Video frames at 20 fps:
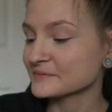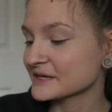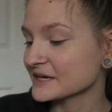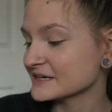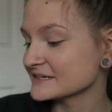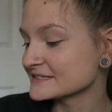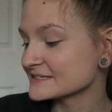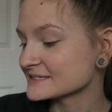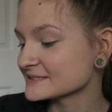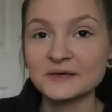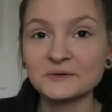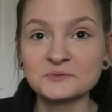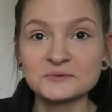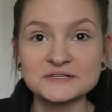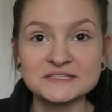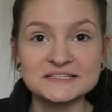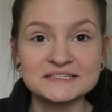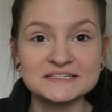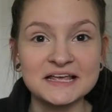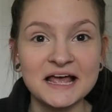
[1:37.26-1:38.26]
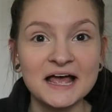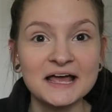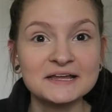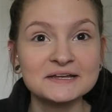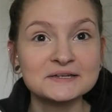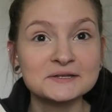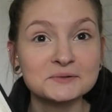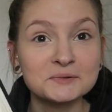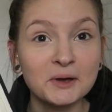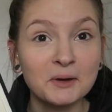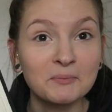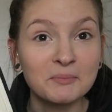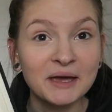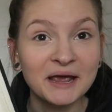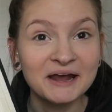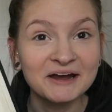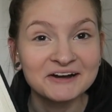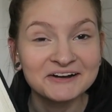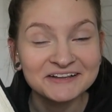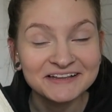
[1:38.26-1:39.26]
because it was signed,
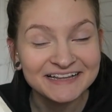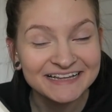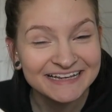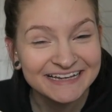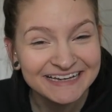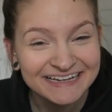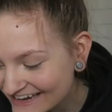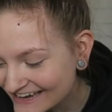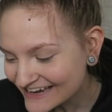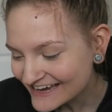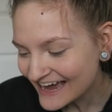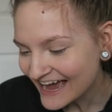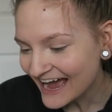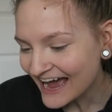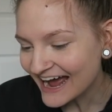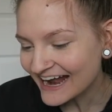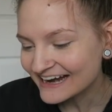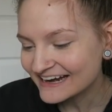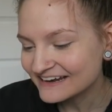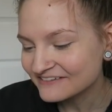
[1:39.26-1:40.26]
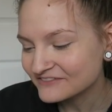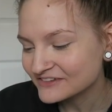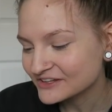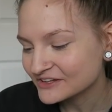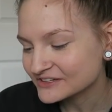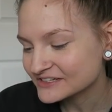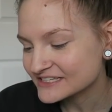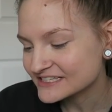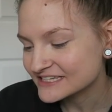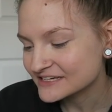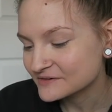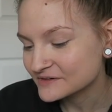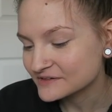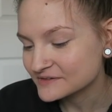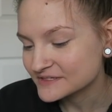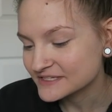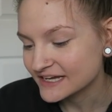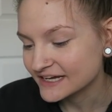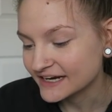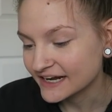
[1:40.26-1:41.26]
apparently. I didn't even look to see what it
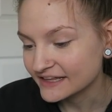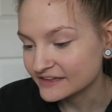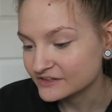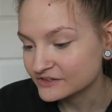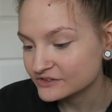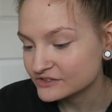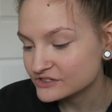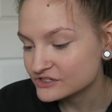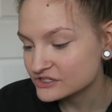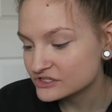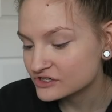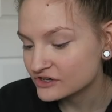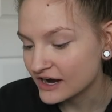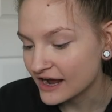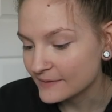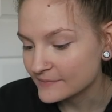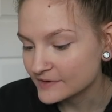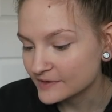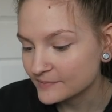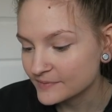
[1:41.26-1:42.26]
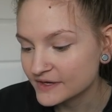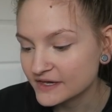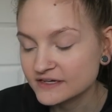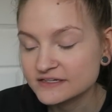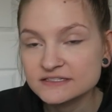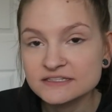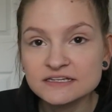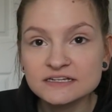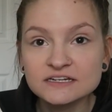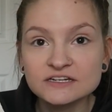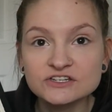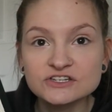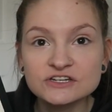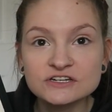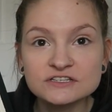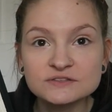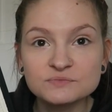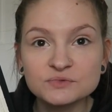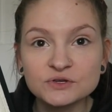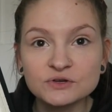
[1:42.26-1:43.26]
was signed. I literally just grabbed it because the
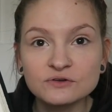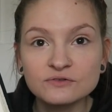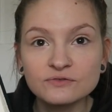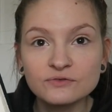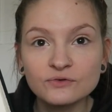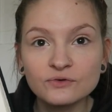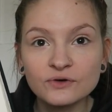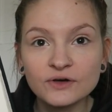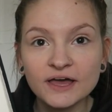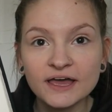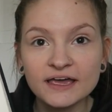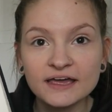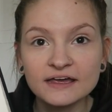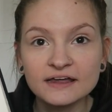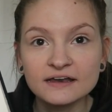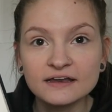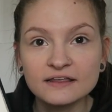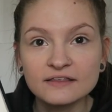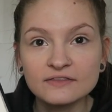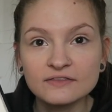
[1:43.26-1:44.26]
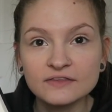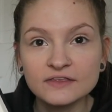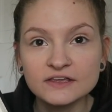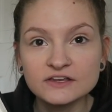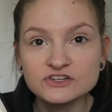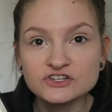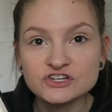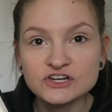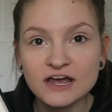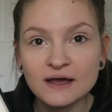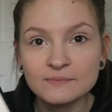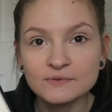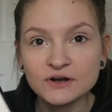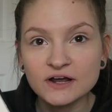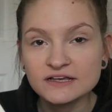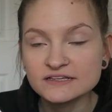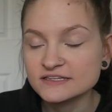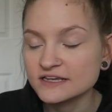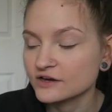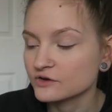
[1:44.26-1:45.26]
edition is beautiful, and each chapter
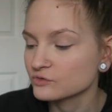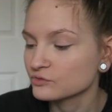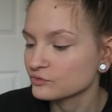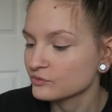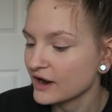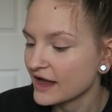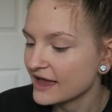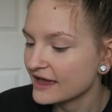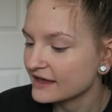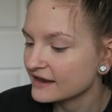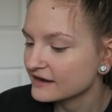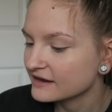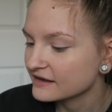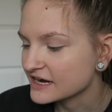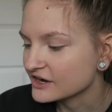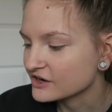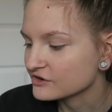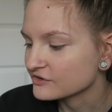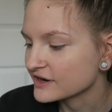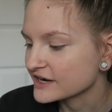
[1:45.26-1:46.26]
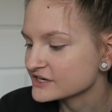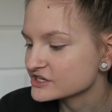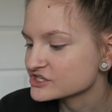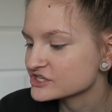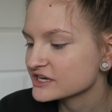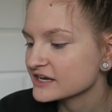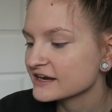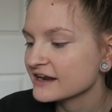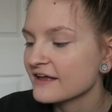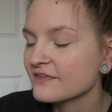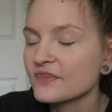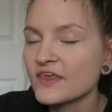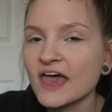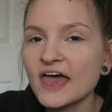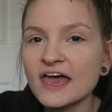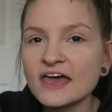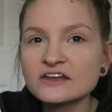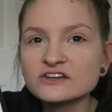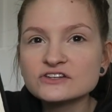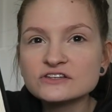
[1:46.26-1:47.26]
has like red decoration, and
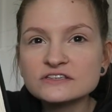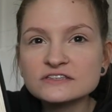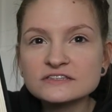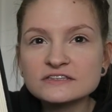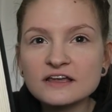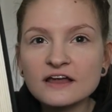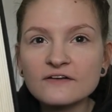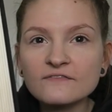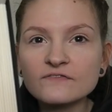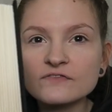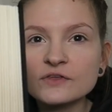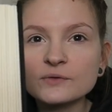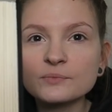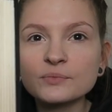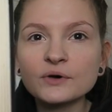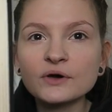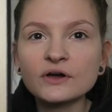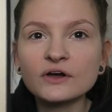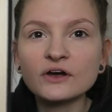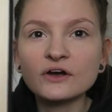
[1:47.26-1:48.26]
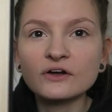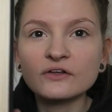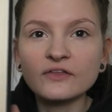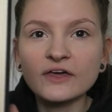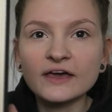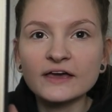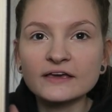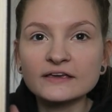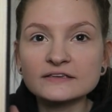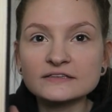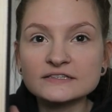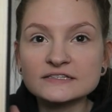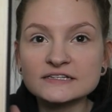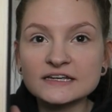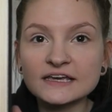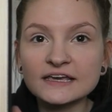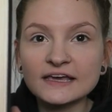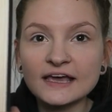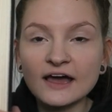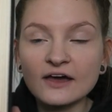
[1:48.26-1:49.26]
the edges of the book are like
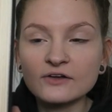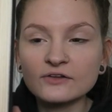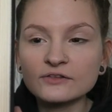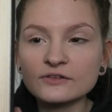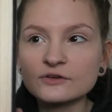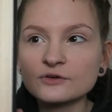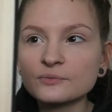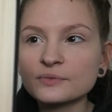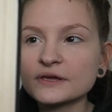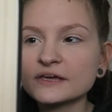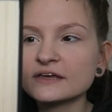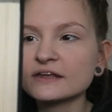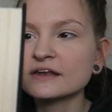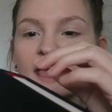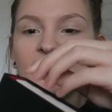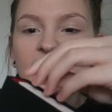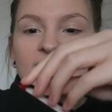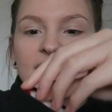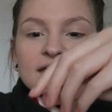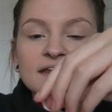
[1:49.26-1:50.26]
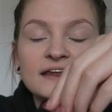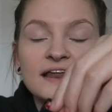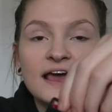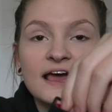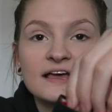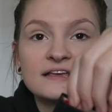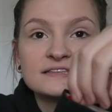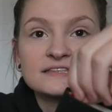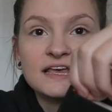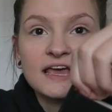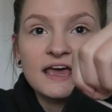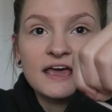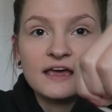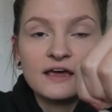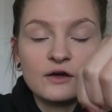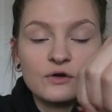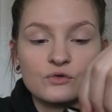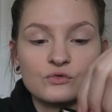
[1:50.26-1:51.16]
sticking out a little bit, and it has a